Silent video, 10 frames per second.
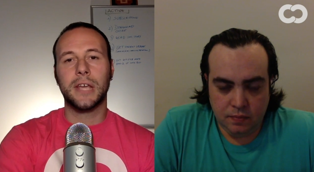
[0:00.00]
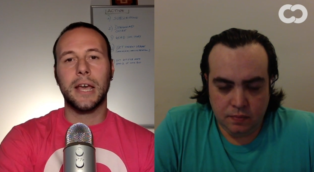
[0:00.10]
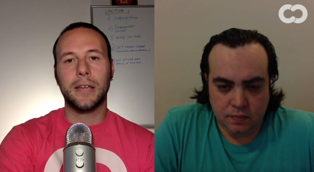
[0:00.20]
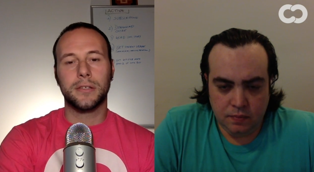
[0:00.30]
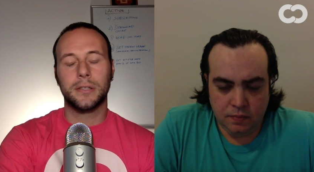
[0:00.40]

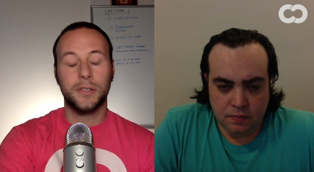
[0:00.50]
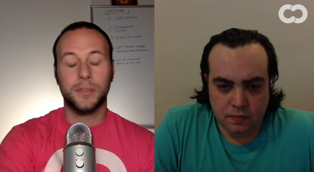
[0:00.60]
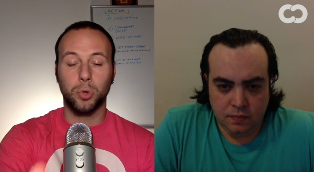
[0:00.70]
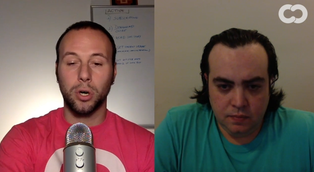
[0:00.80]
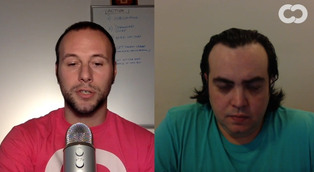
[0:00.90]
Speaker 1: task, this
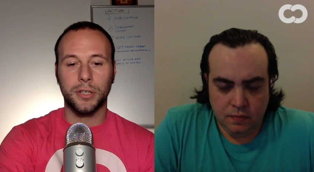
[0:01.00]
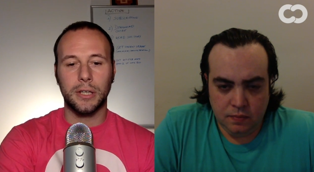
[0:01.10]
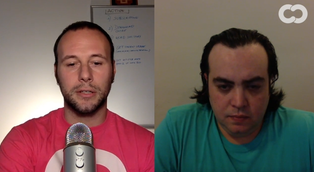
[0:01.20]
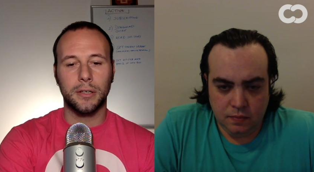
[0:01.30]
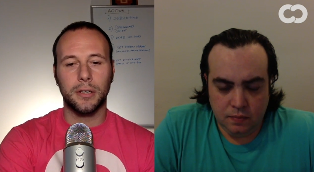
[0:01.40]
project
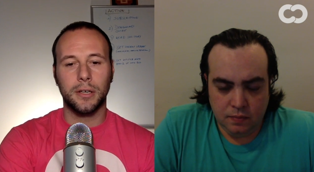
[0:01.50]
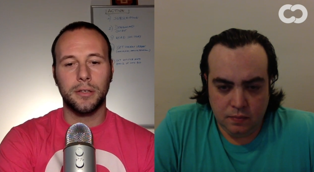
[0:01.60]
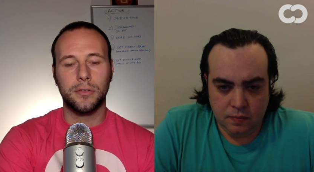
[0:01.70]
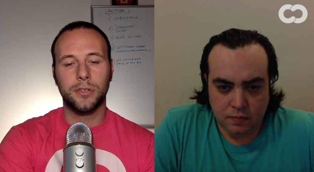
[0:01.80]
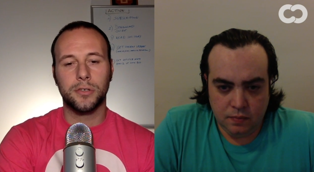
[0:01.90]
that uh,
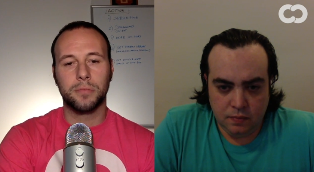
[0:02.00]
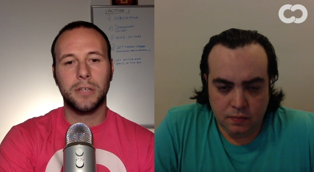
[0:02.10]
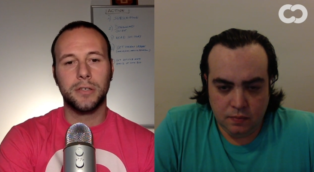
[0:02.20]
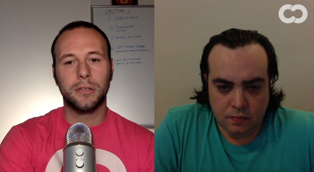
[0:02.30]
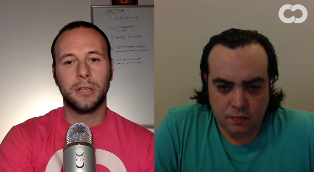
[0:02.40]
you just
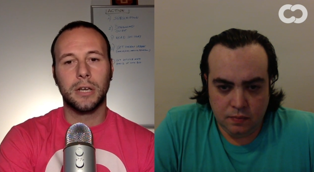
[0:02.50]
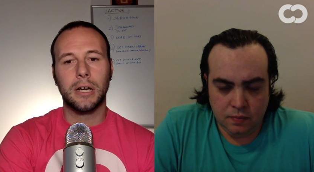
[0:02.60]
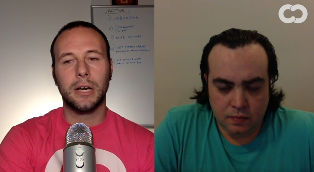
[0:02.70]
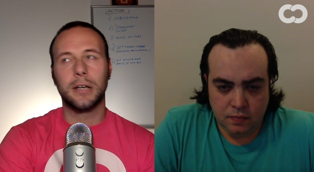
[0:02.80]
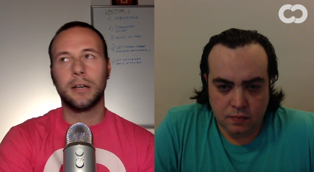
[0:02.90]
mentioned,
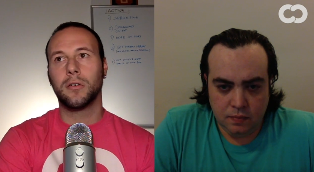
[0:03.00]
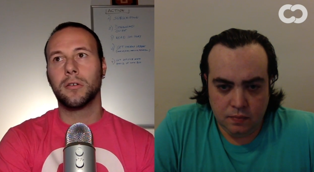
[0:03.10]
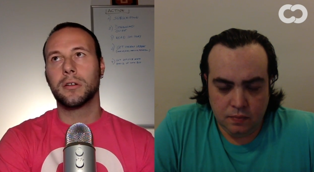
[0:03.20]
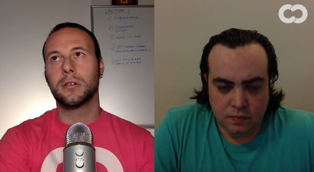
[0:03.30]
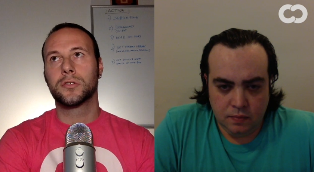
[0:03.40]
are
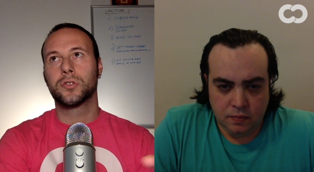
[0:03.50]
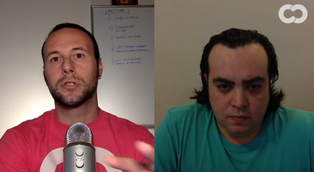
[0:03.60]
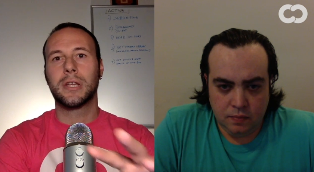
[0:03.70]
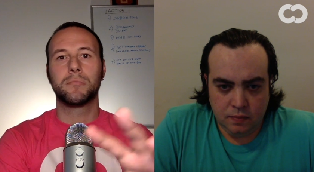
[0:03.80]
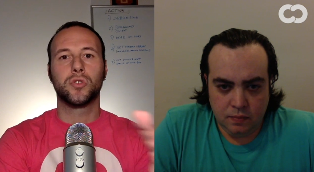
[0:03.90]
all
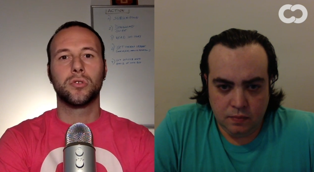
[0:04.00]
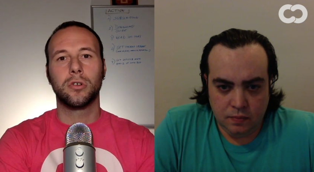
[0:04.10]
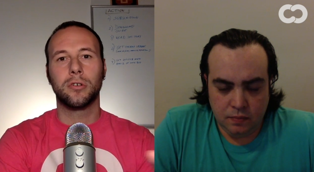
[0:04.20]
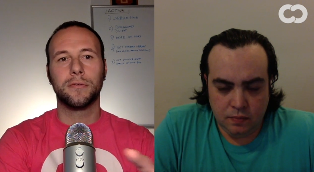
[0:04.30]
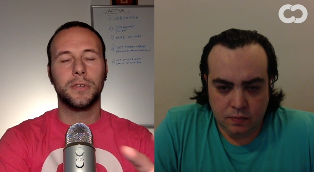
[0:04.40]
some
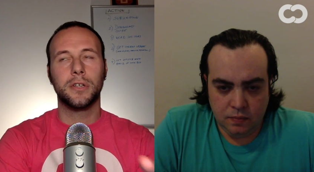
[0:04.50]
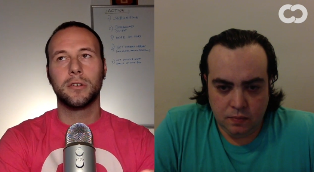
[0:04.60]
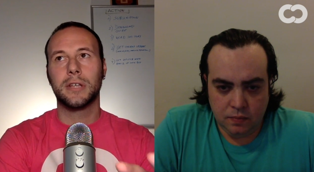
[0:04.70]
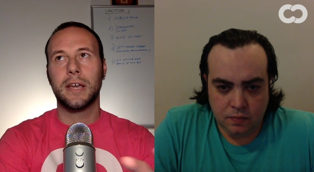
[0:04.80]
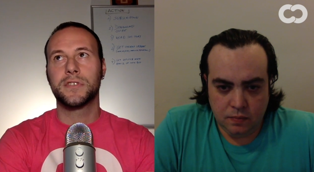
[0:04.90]
sort of you
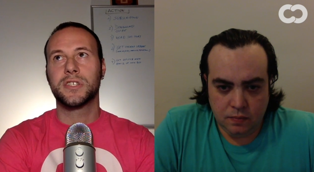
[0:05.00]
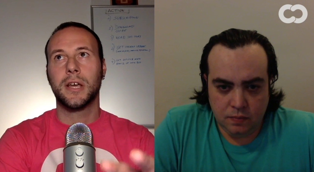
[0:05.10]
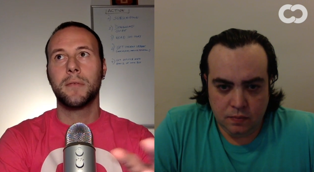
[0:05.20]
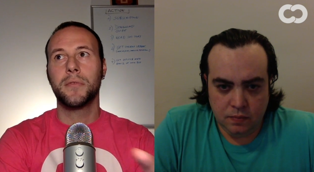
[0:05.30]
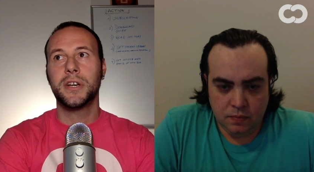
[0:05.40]
know they have
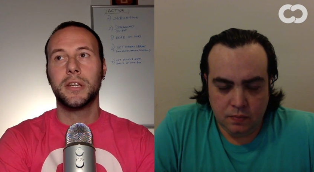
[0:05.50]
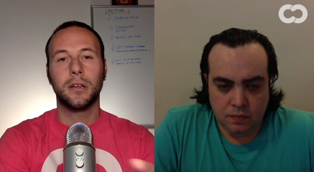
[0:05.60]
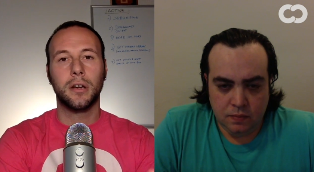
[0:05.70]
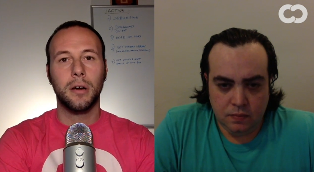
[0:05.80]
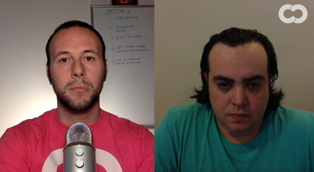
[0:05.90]
something in
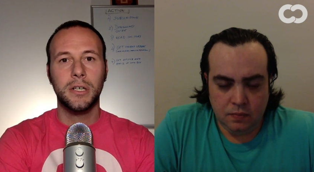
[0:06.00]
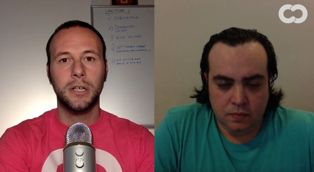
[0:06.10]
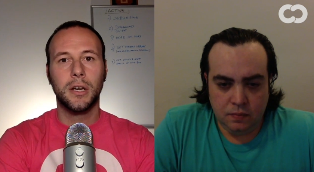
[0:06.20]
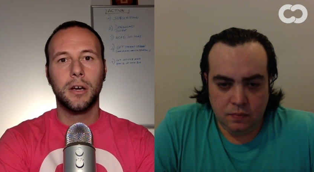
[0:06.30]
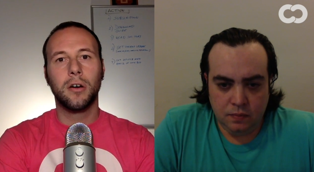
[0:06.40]

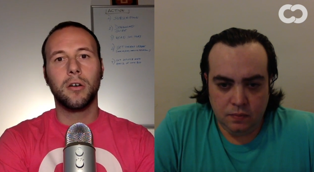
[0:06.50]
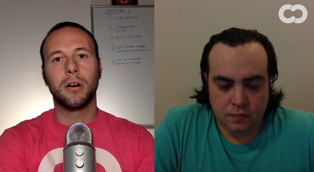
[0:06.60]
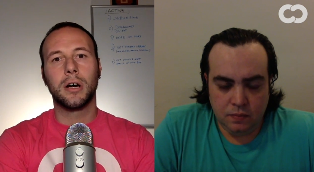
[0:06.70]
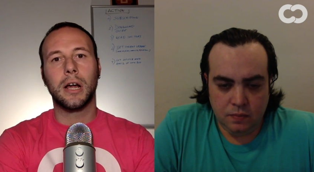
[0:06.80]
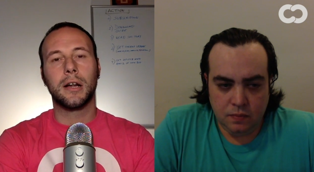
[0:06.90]
common,
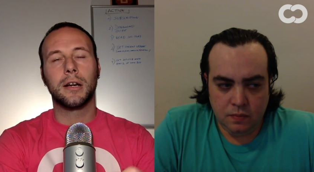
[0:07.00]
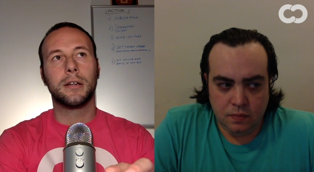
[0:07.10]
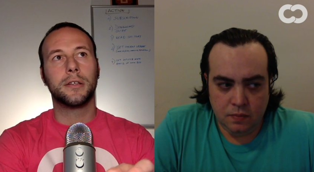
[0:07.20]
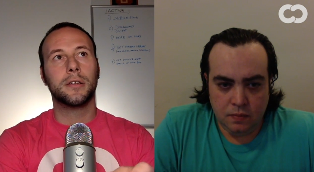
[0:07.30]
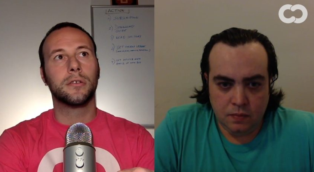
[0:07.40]
or are
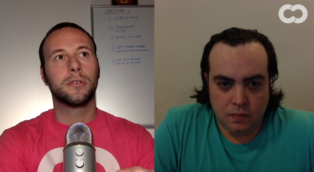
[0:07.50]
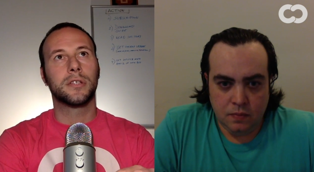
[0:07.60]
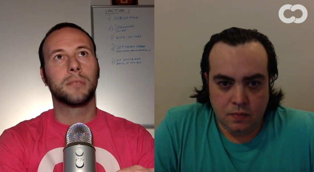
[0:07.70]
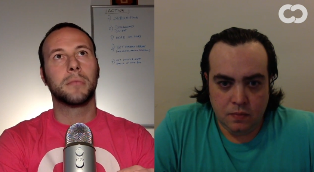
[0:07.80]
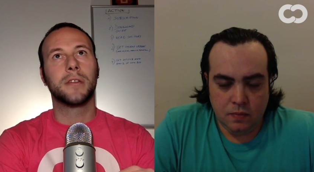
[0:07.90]
you know
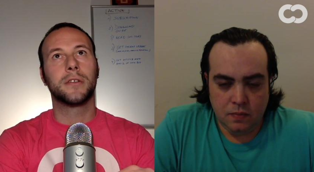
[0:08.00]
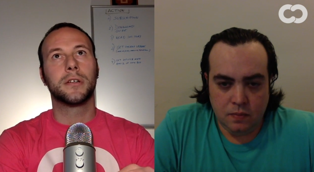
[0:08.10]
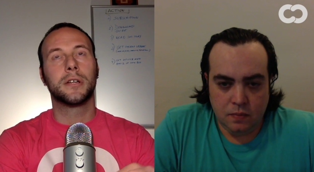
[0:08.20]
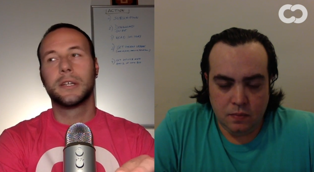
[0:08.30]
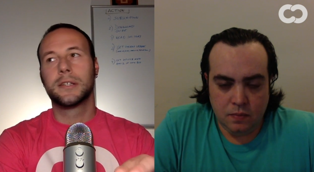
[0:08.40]
some
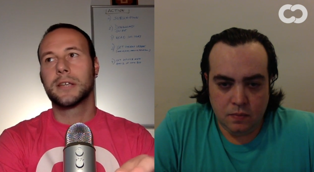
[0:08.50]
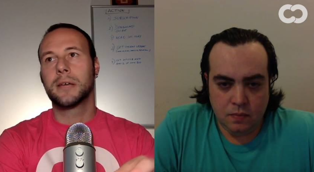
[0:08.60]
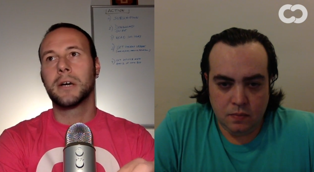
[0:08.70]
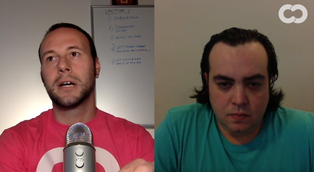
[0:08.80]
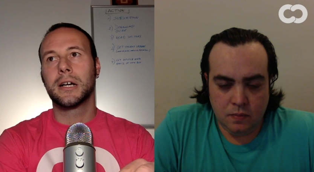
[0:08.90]
other
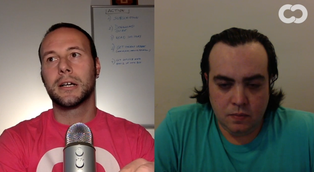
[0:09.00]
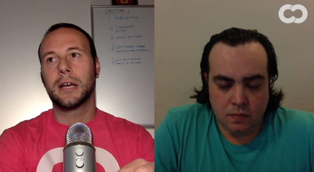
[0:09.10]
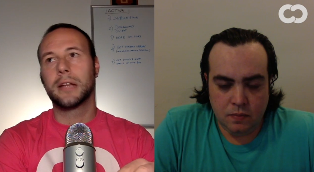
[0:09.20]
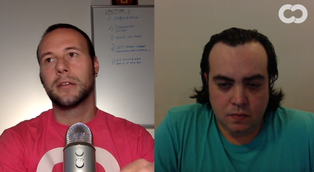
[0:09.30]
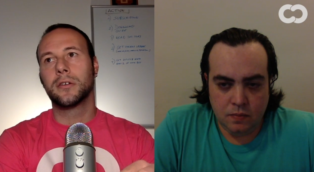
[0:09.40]
some are
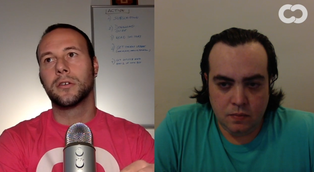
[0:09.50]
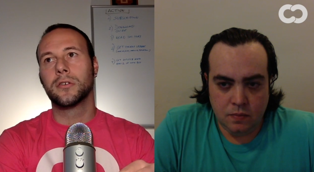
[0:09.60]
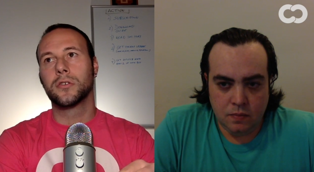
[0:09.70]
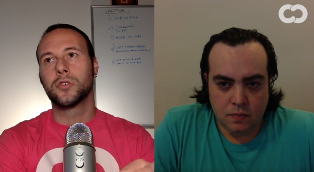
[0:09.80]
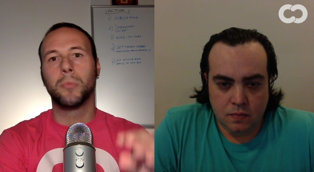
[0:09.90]
I don't
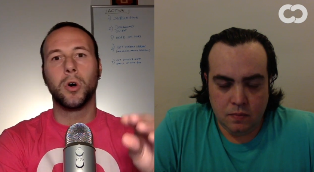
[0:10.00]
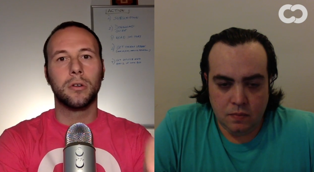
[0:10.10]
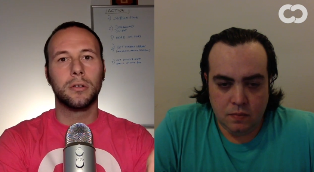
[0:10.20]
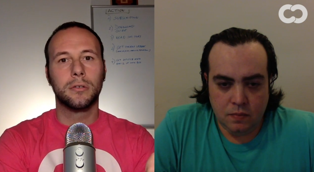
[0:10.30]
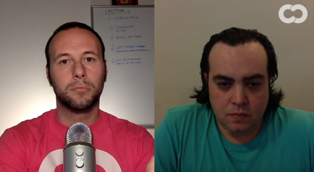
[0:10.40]
know
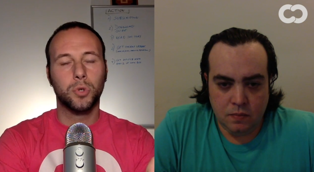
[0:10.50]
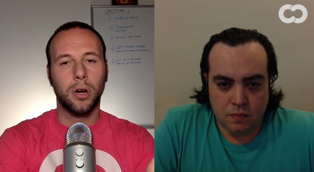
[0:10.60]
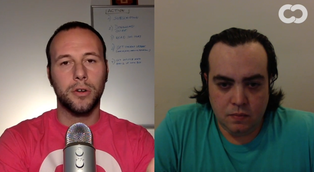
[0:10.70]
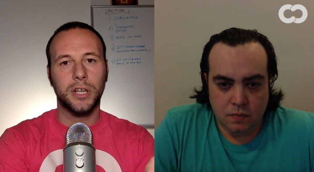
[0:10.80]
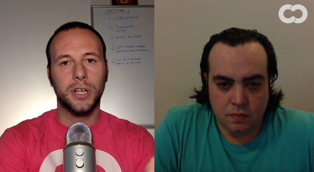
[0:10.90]
small
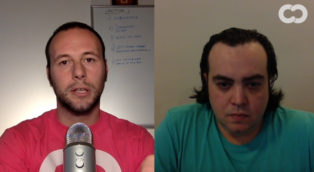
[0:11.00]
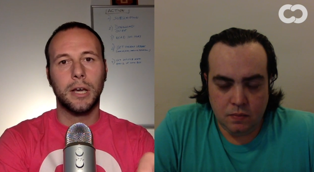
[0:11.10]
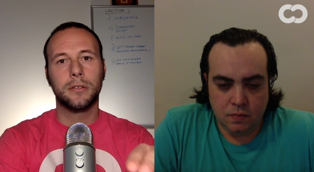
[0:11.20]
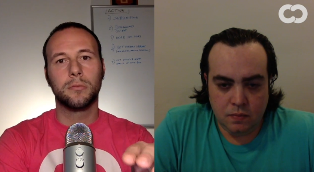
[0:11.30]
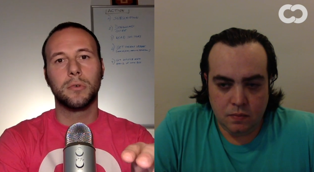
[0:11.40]
project,
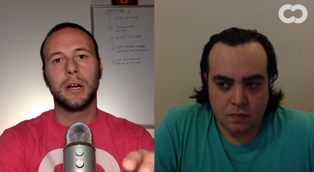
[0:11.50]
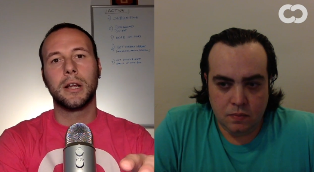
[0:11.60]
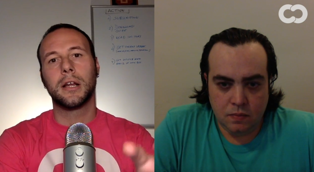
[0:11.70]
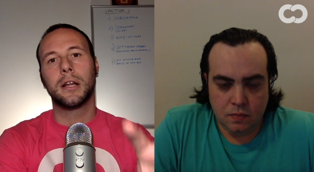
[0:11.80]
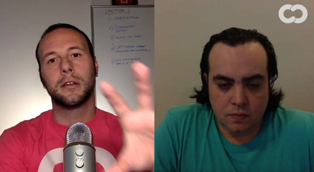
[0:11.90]
other one
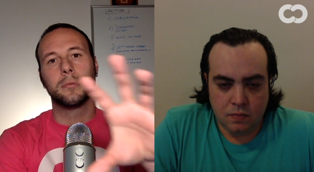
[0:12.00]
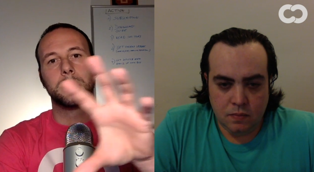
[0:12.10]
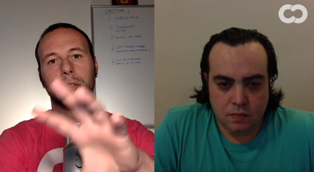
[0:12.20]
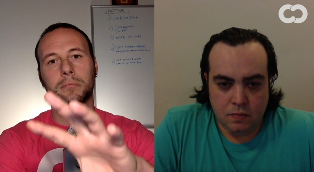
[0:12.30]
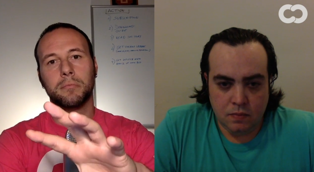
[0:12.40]
are a little
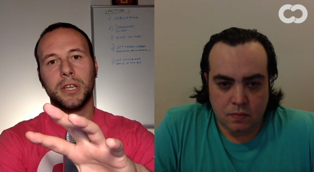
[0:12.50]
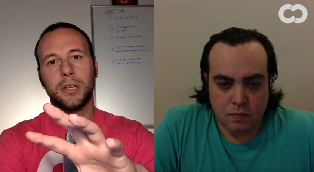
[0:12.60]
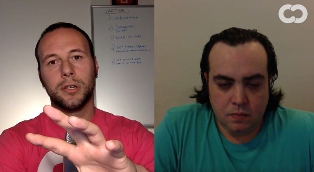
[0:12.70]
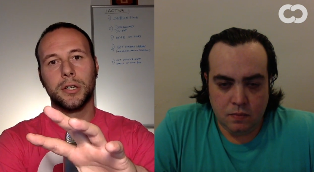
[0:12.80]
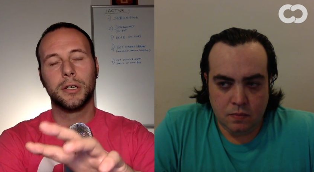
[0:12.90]
bit
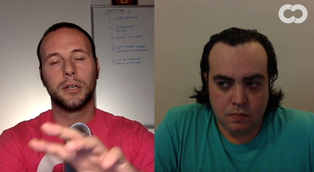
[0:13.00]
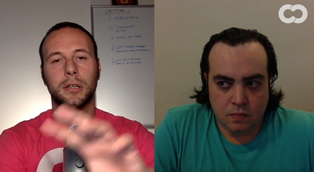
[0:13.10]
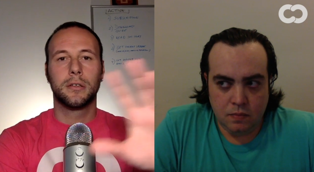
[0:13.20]
bigger.